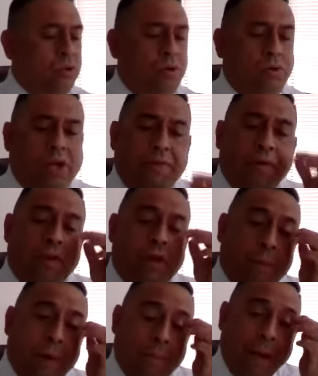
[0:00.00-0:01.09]
So to give you a
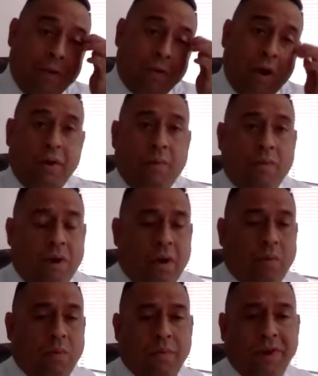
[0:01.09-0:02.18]
little bit of background
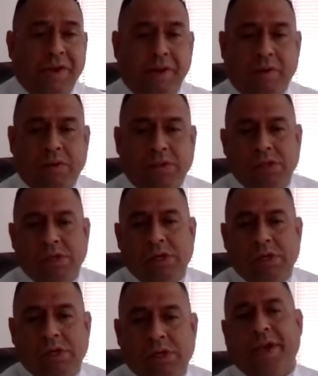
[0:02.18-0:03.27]
on what we do
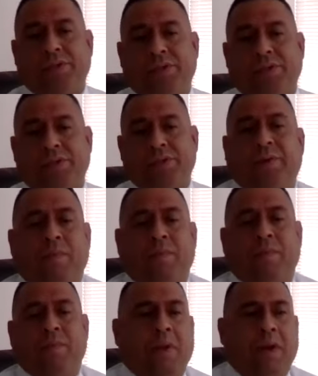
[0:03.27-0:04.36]
is
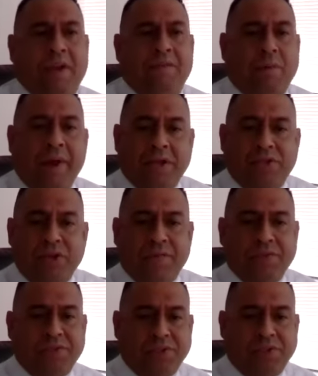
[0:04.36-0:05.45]
we give direct
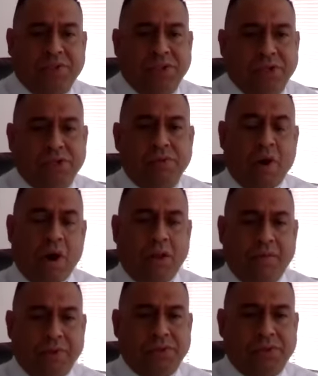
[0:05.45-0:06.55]
services to
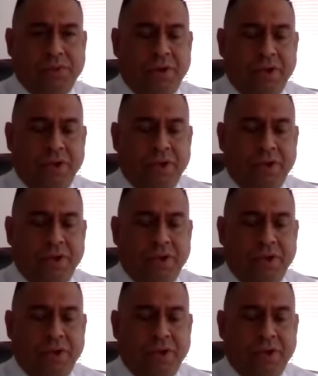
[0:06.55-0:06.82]
all of those